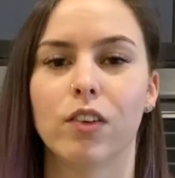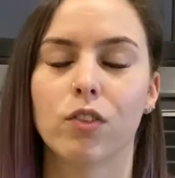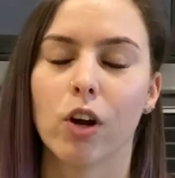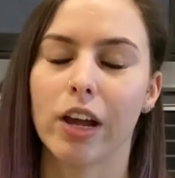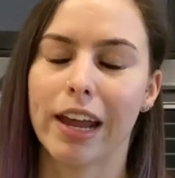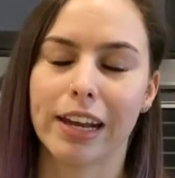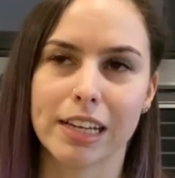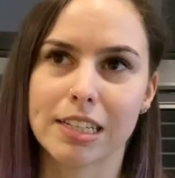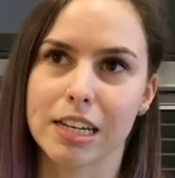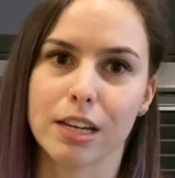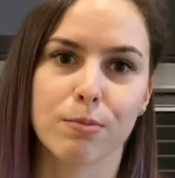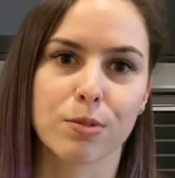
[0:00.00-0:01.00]
you've got any
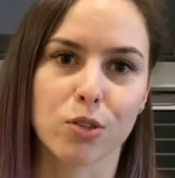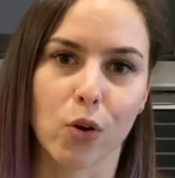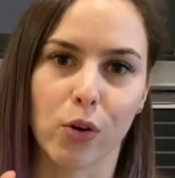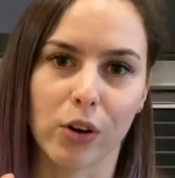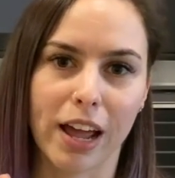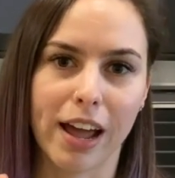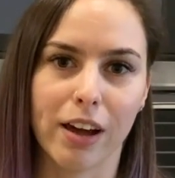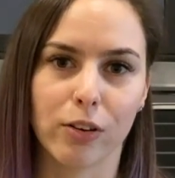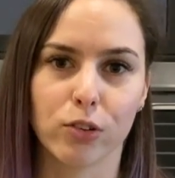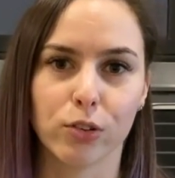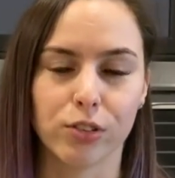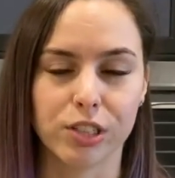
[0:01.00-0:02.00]
tips on how
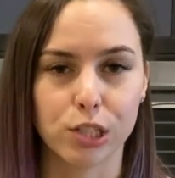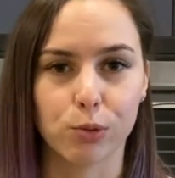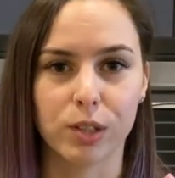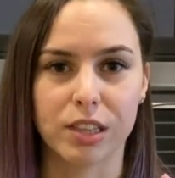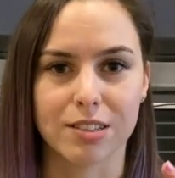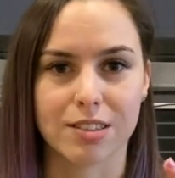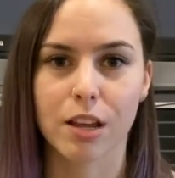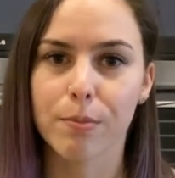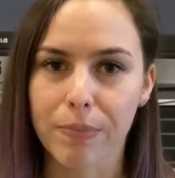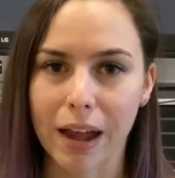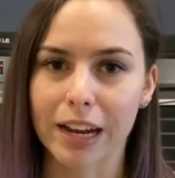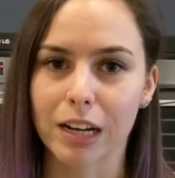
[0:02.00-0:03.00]
to deal with this hip
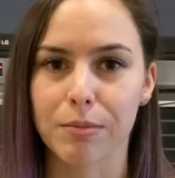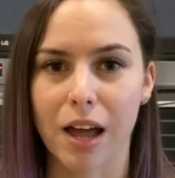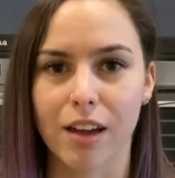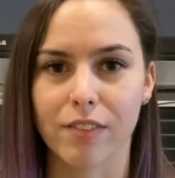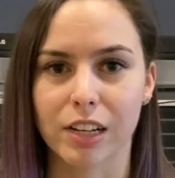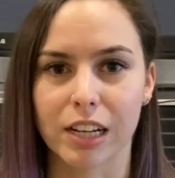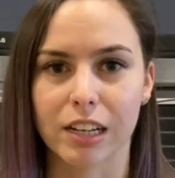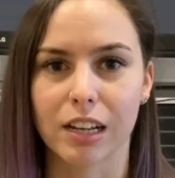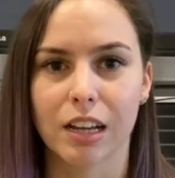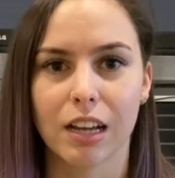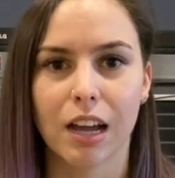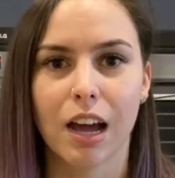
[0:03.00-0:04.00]
pain I'm having
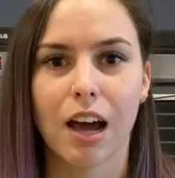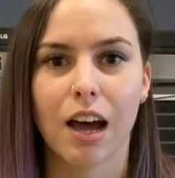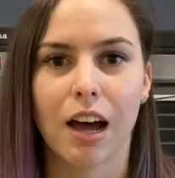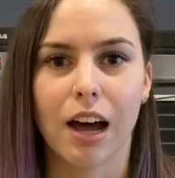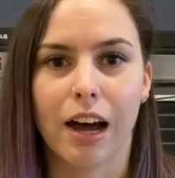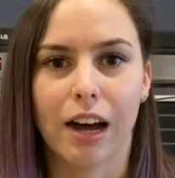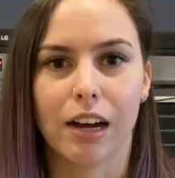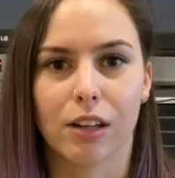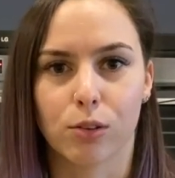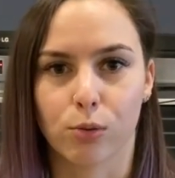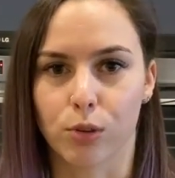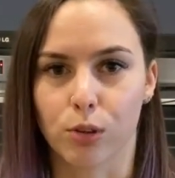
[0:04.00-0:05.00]

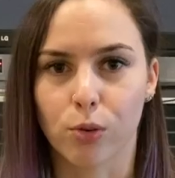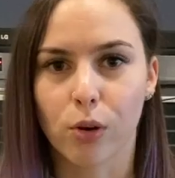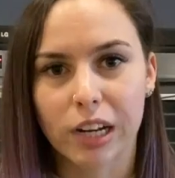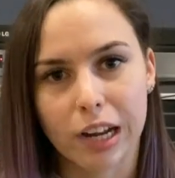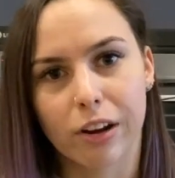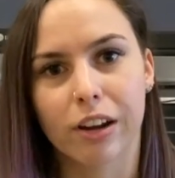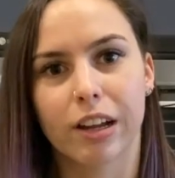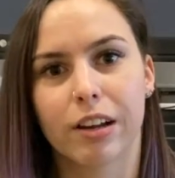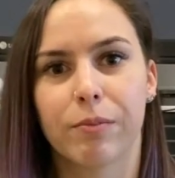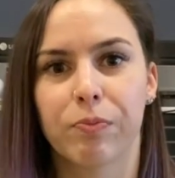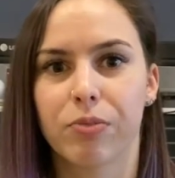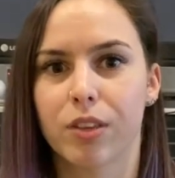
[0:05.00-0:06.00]
through the groin
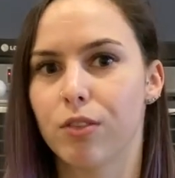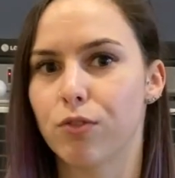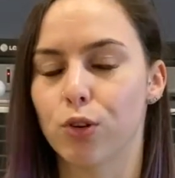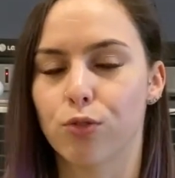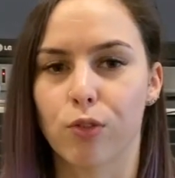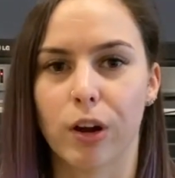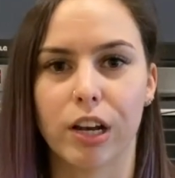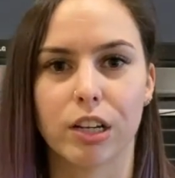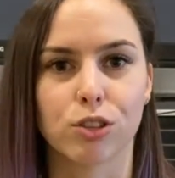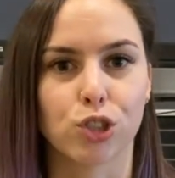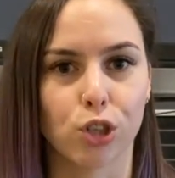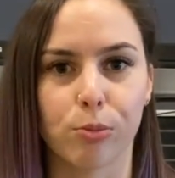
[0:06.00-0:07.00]
area, feel free to
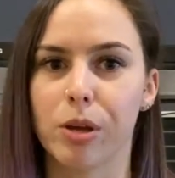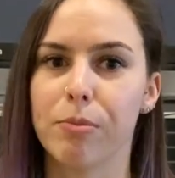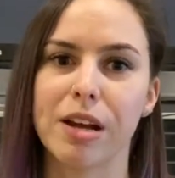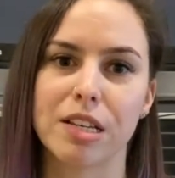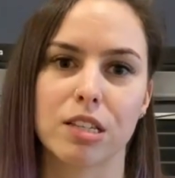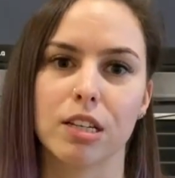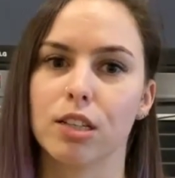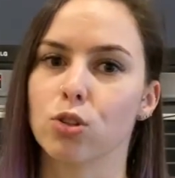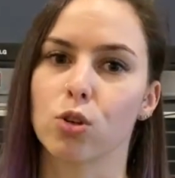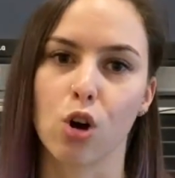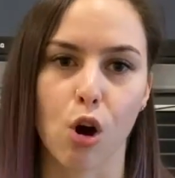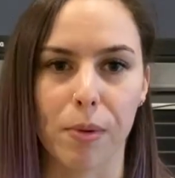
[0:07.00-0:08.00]
shoot me a message or
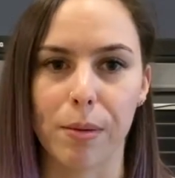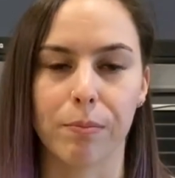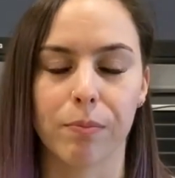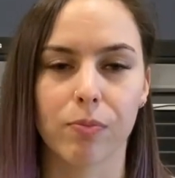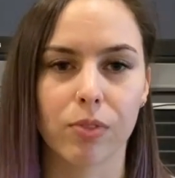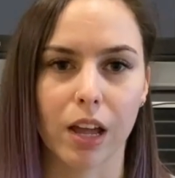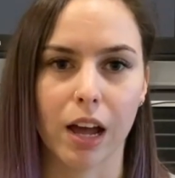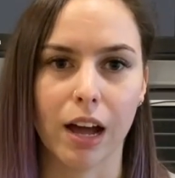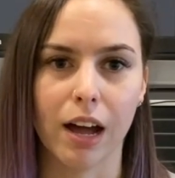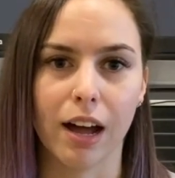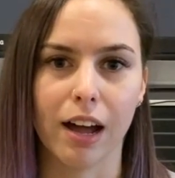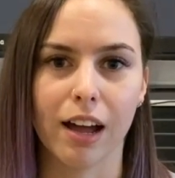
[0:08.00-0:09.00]
comment,
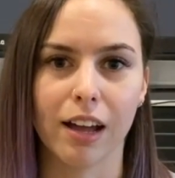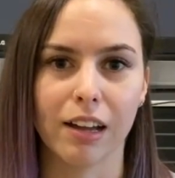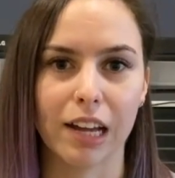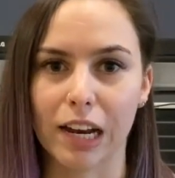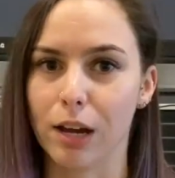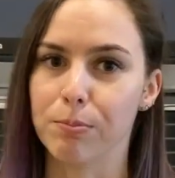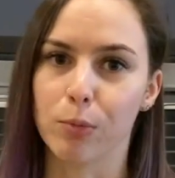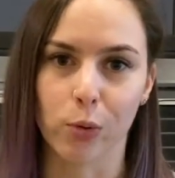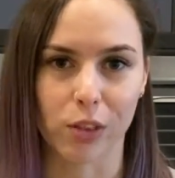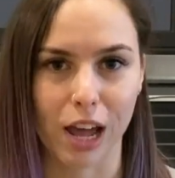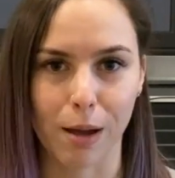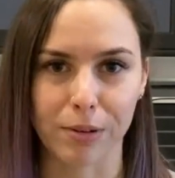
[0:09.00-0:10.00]
and I'm more
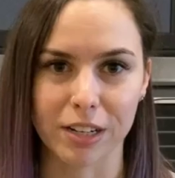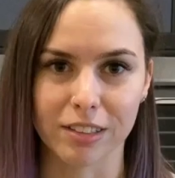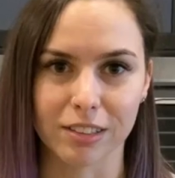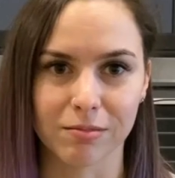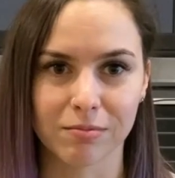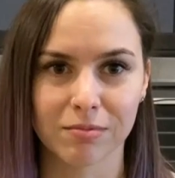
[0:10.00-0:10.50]
than happy to